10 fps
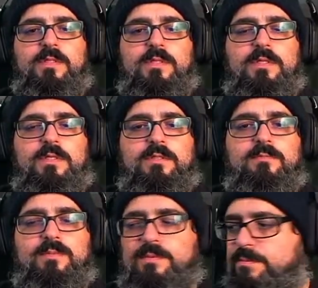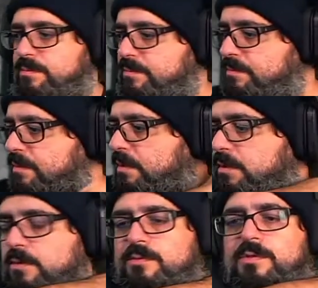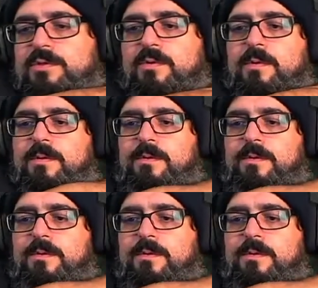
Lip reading: these a little too.